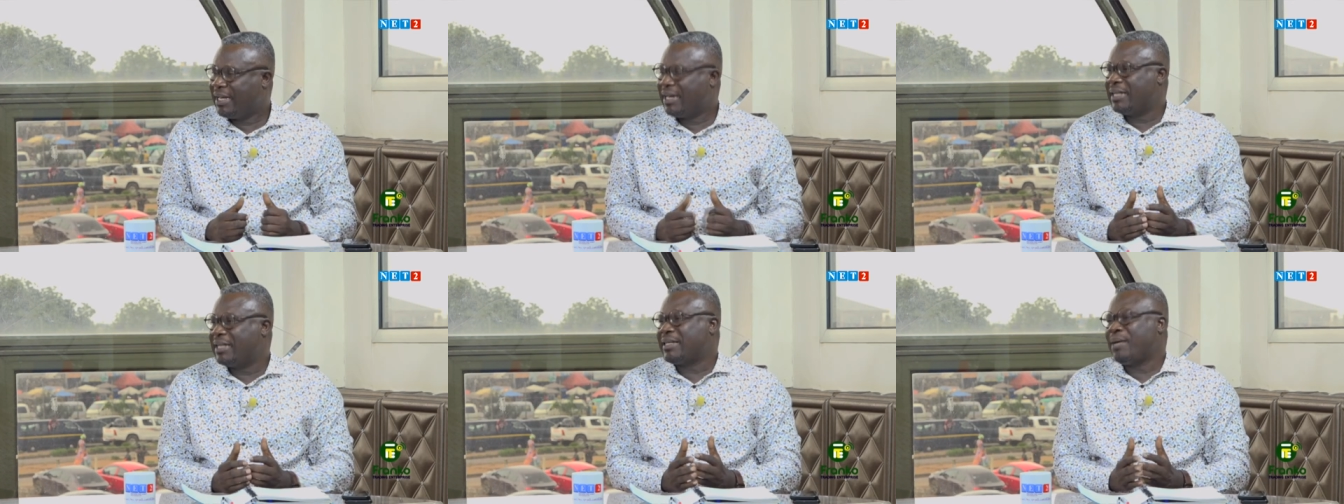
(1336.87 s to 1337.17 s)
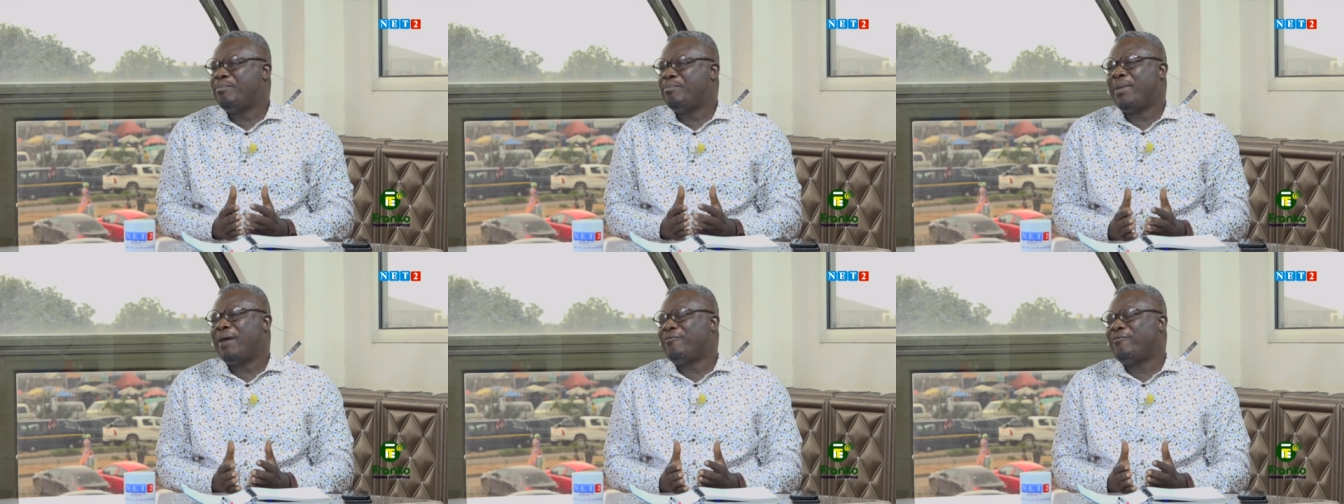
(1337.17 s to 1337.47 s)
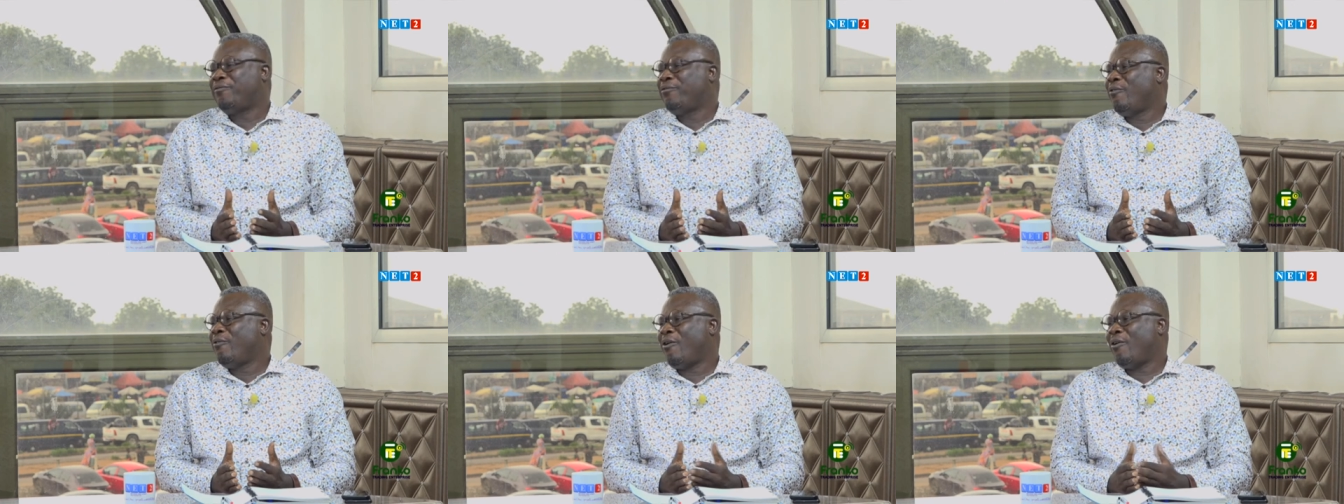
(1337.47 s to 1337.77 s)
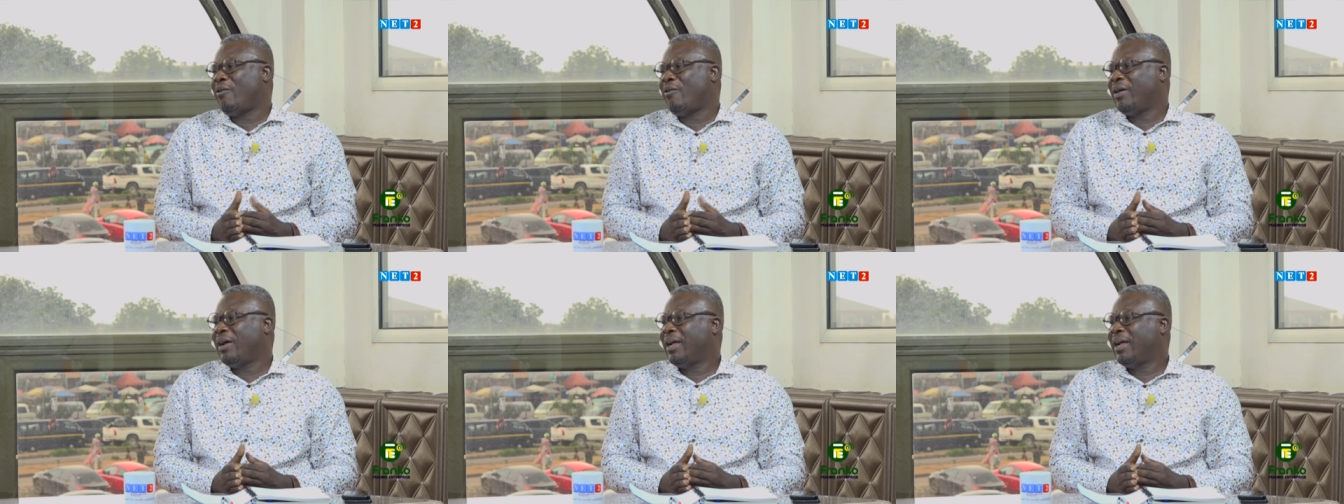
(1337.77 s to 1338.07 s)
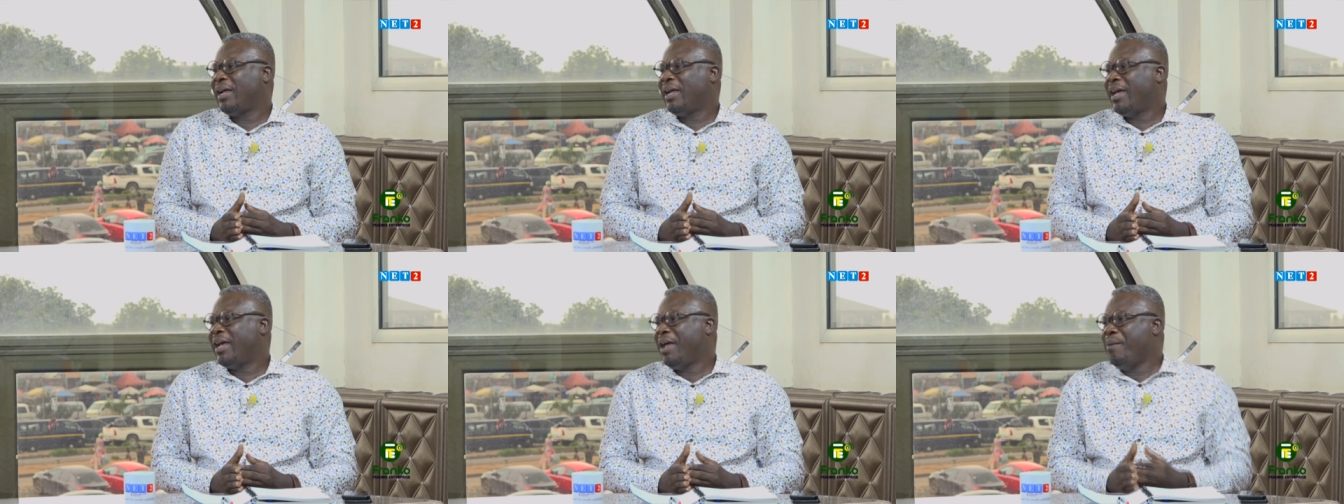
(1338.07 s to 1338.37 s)
Now, some month for
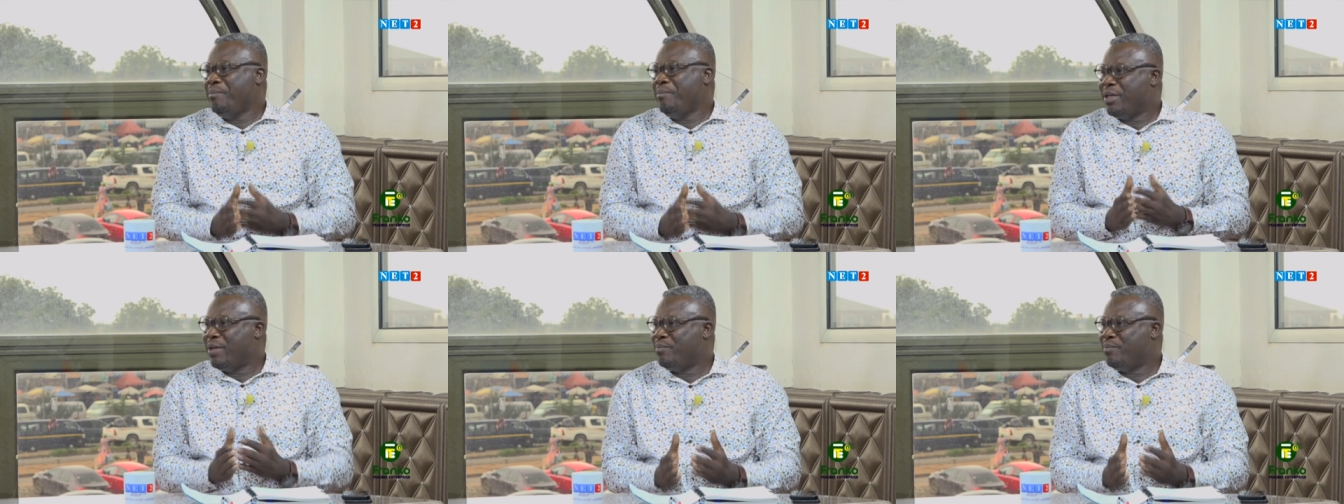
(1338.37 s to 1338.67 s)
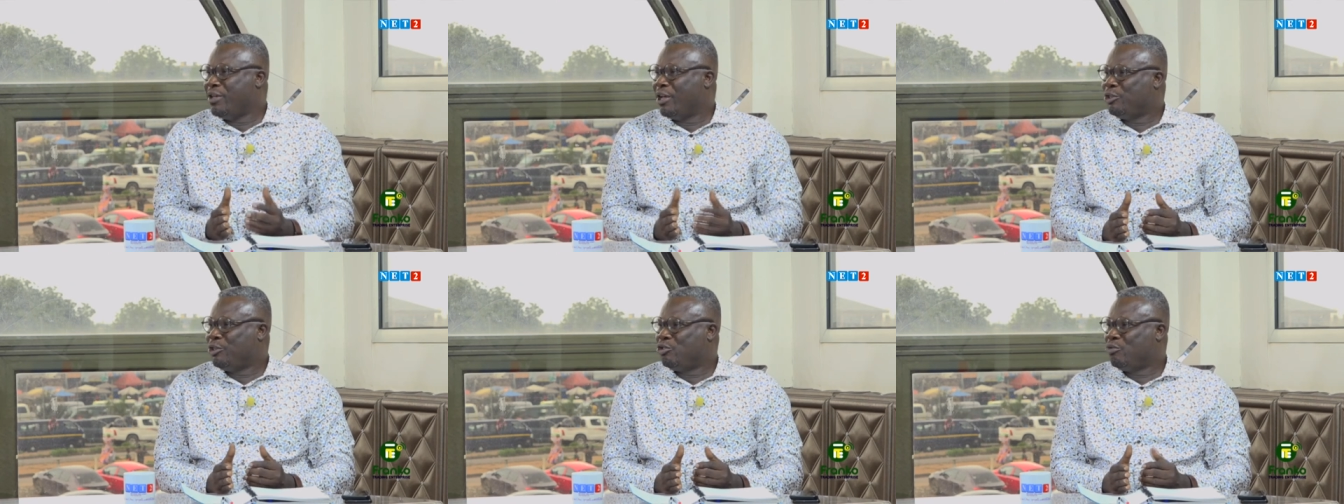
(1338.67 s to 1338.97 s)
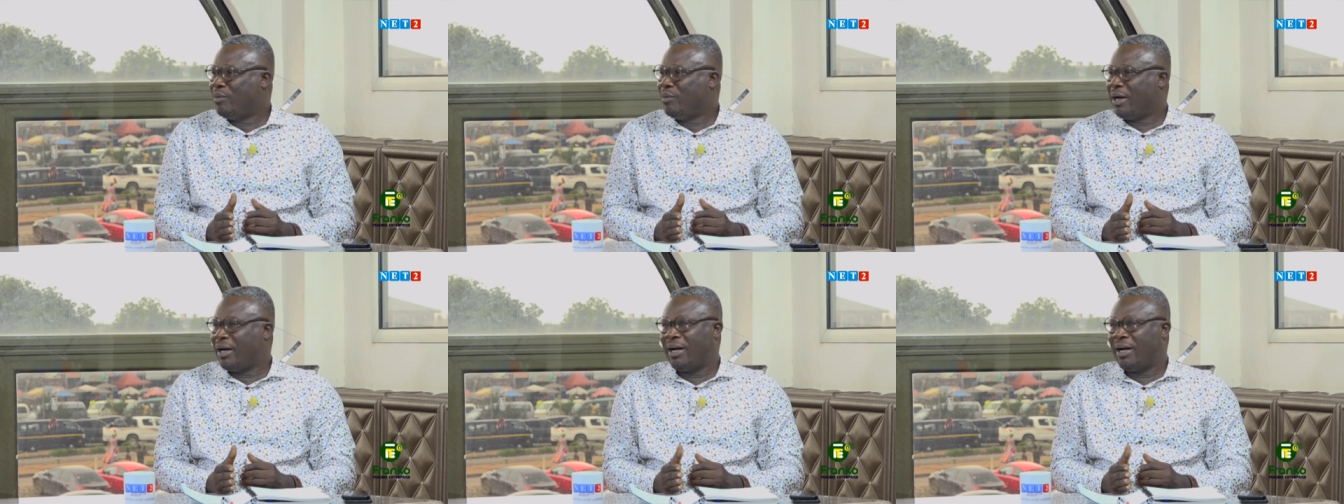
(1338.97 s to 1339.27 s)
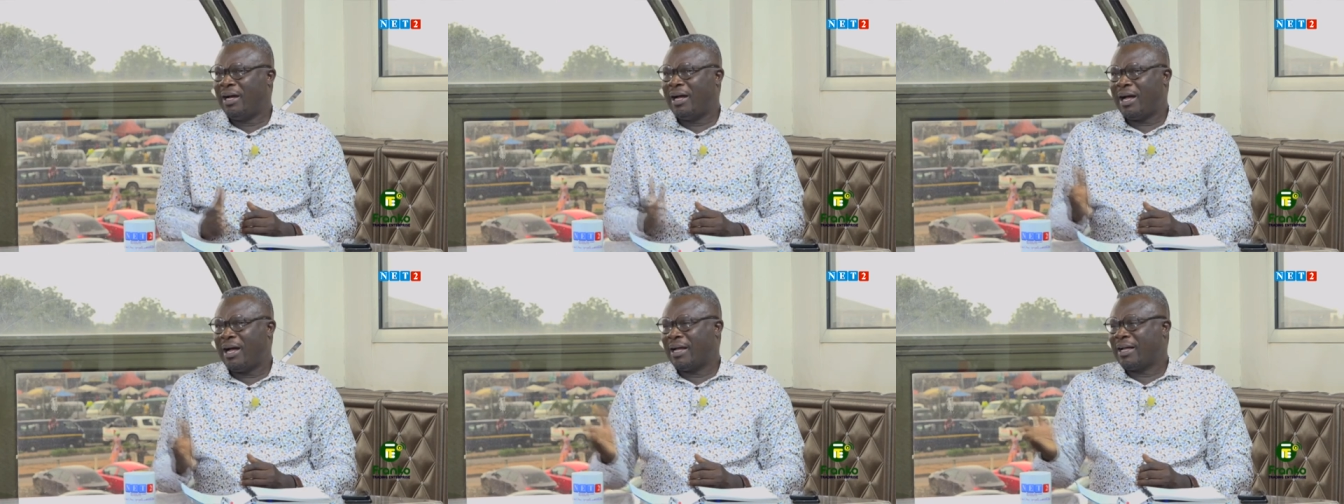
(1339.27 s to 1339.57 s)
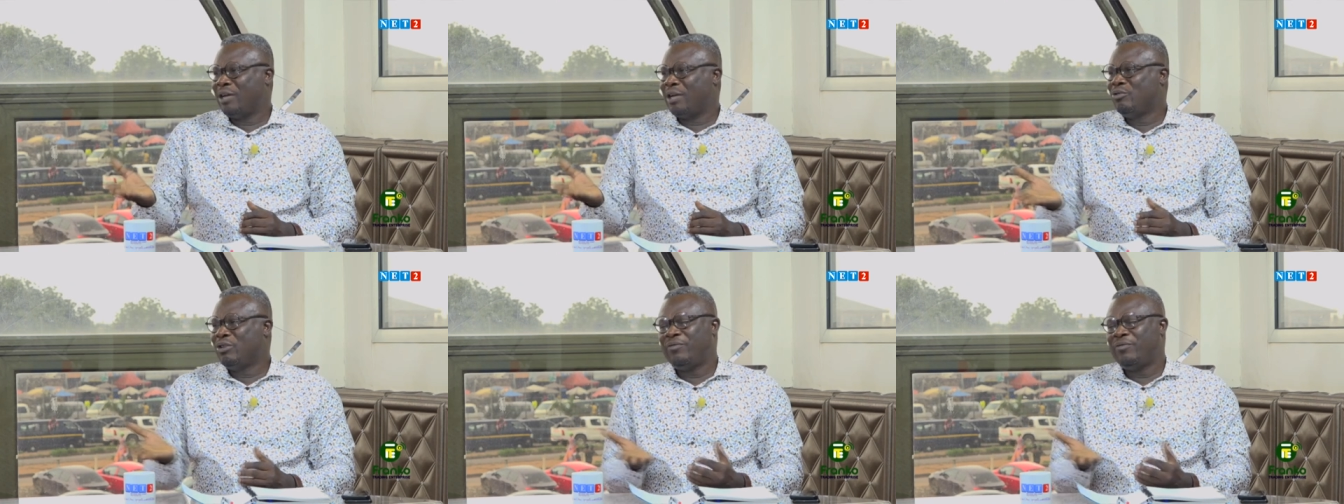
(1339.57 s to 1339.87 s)
M B A Juma, how
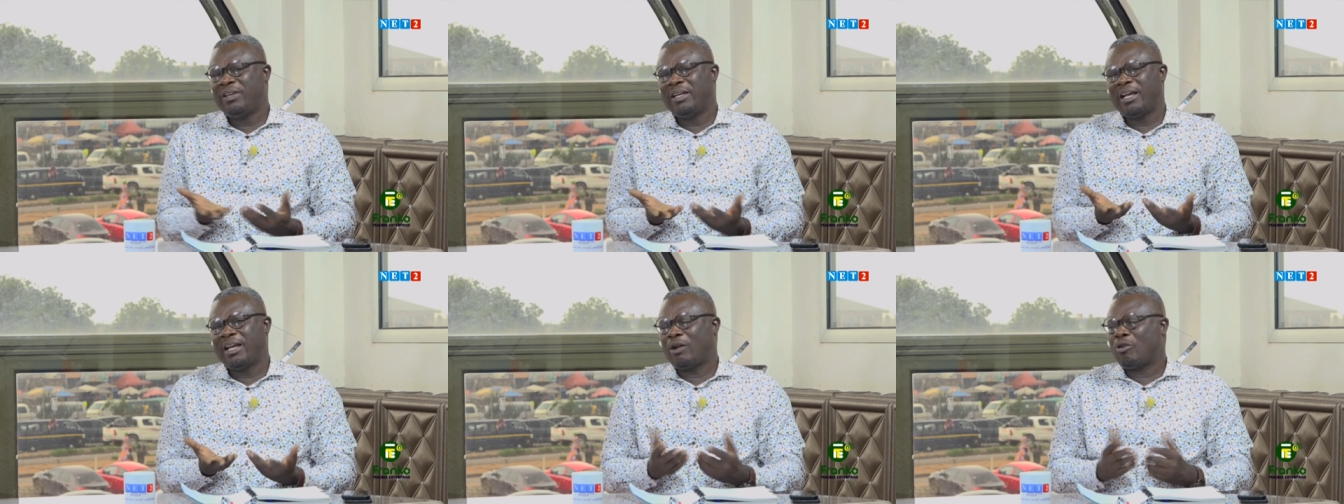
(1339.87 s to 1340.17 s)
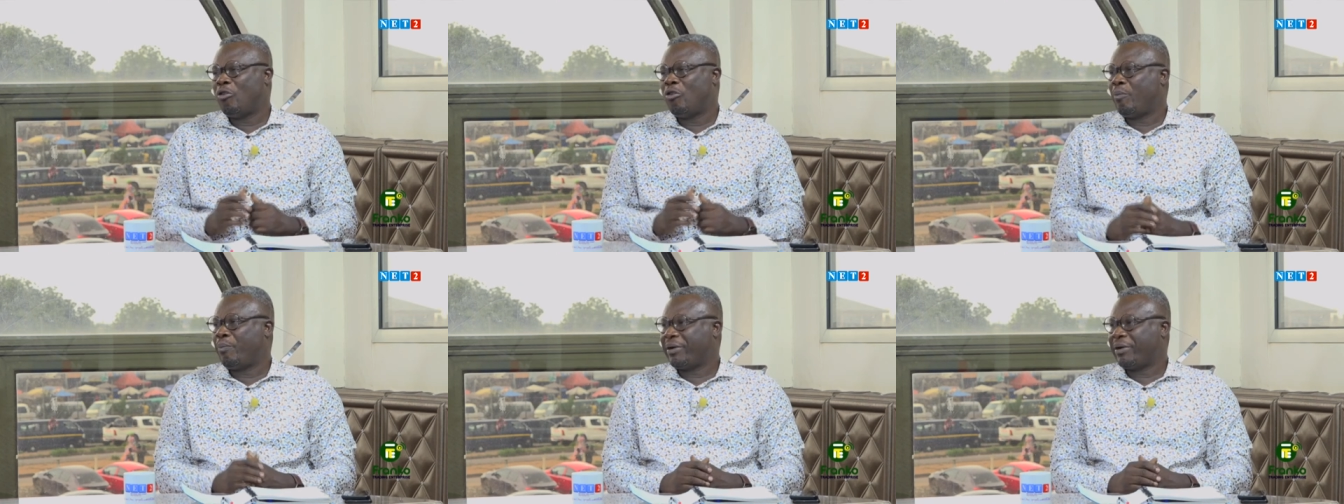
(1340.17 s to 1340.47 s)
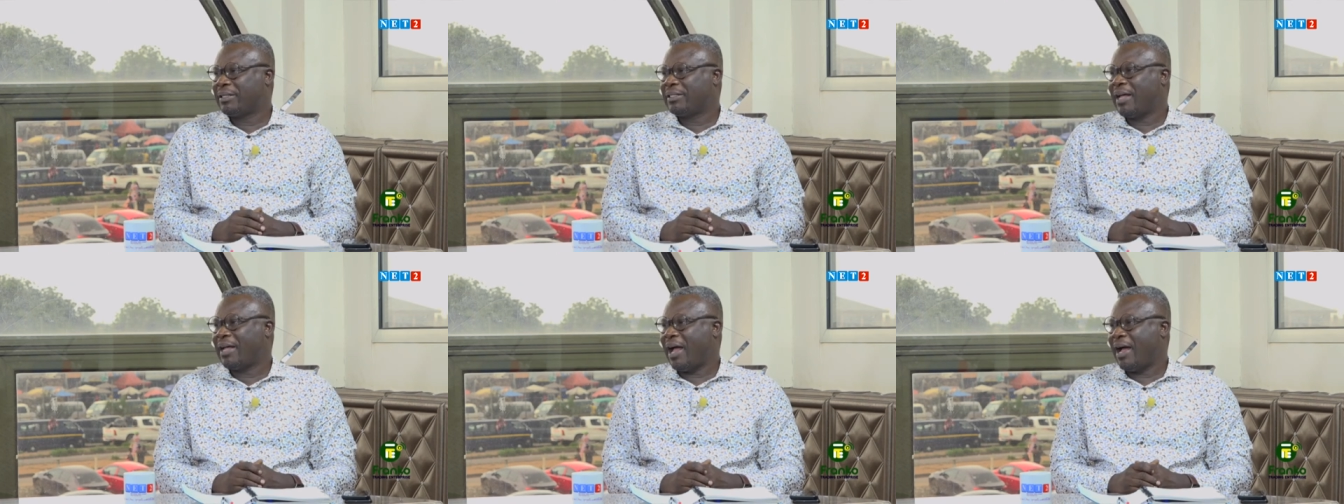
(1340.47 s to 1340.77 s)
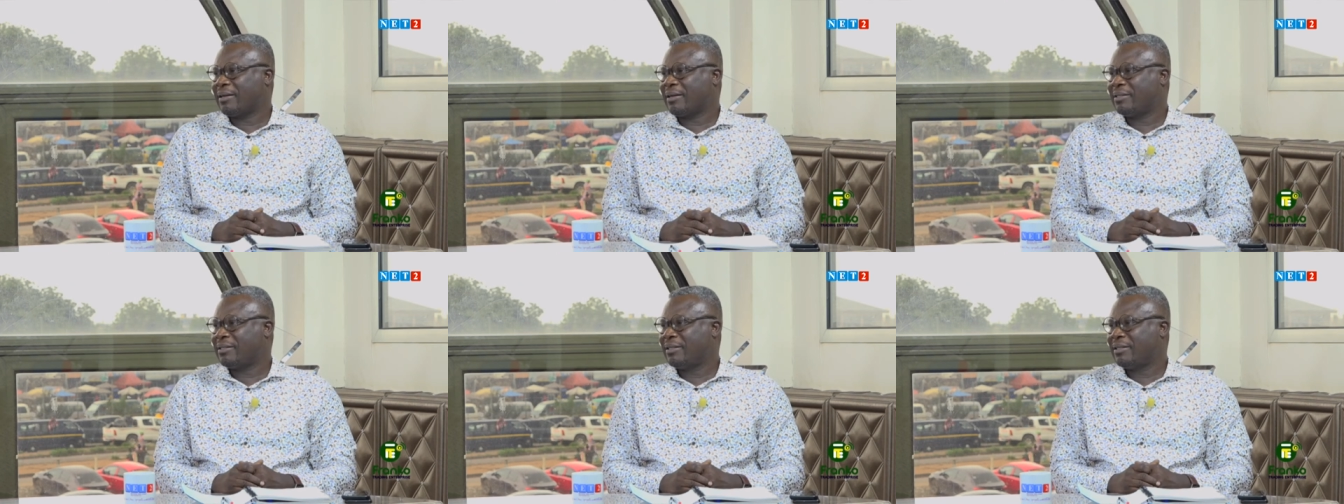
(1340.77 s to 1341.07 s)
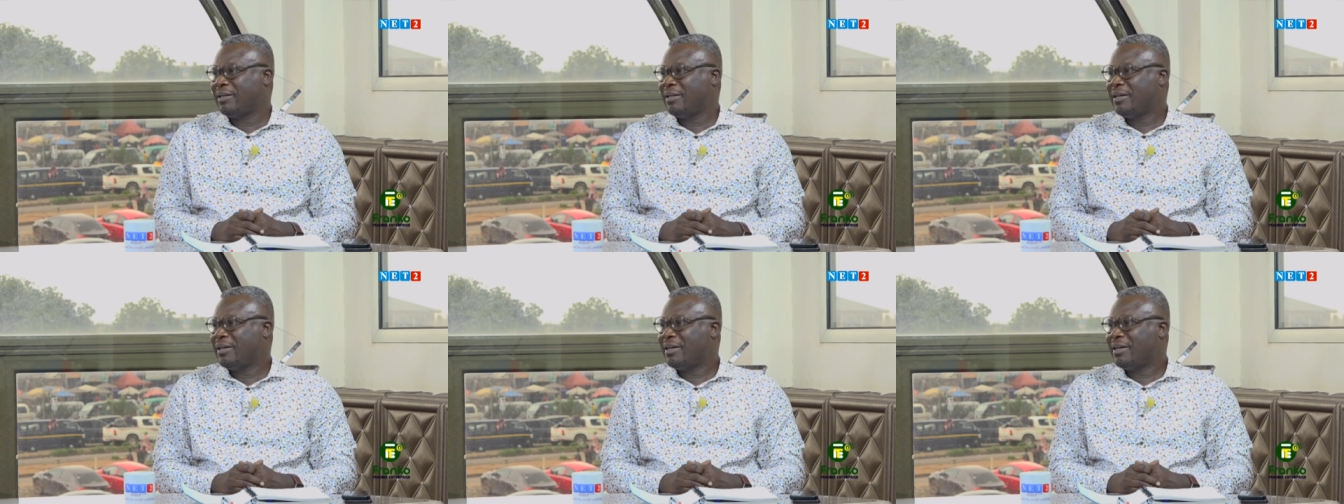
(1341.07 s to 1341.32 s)
can you even get corporate tax?